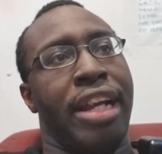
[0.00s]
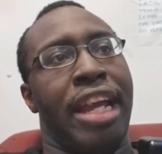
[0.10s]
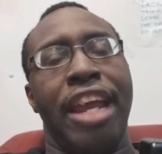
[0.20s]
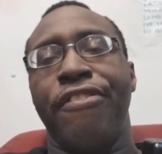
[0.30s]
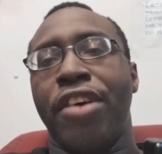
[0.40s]

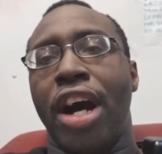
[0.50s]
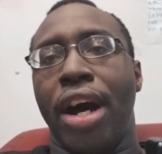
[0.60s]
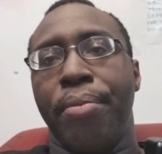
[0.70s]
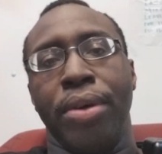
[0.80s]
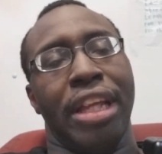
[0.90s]
key
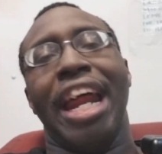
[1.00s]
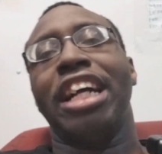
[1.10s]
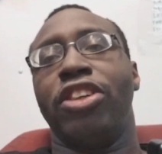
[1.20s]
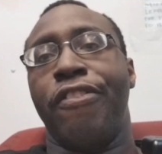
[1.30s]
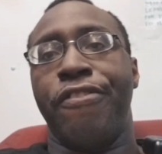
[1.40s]
fob with an
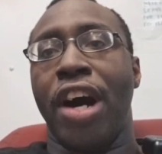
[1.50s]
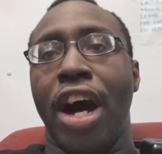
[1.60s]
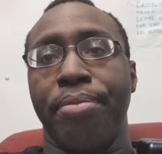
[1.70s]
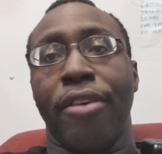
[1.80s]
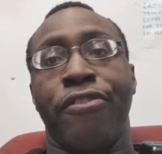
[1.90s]
actual
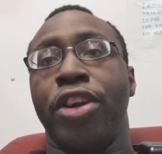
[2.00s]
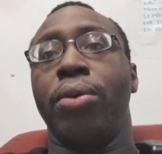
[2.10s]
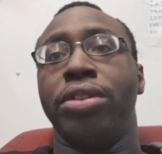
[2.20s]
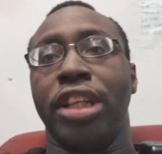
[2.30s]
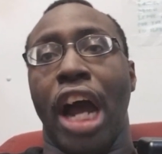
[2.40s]
fob, a
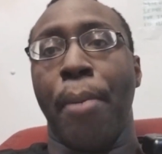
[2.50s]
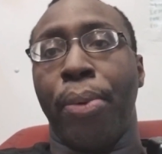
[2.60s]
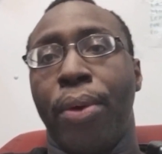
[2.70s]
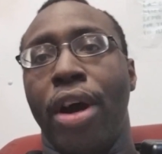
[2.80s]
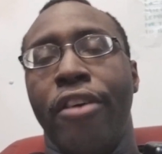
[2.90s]
frequency
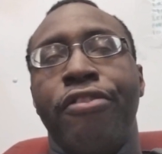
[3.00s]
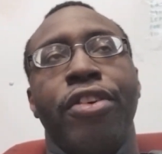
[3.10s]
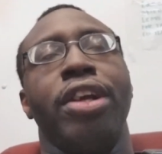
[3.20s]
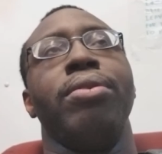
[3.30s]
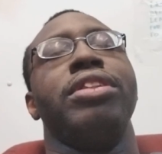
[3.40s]

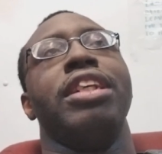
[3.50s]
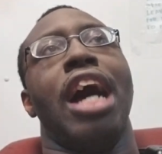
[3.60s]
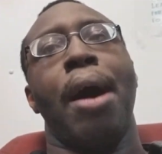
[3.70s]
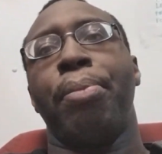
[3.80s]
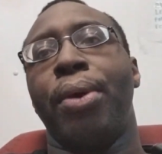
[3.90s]

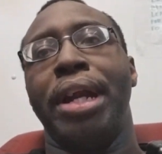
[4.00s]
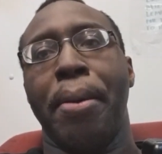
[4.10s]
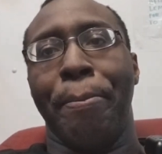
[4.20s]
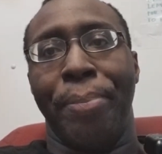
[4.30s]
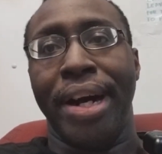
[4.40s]

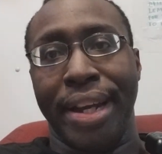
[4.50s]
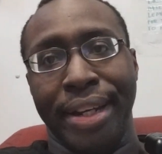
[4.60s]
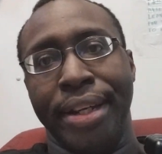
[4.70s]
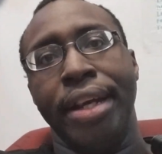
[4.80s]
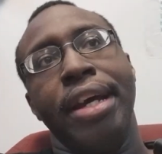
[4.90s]
operated
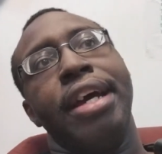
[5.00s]
button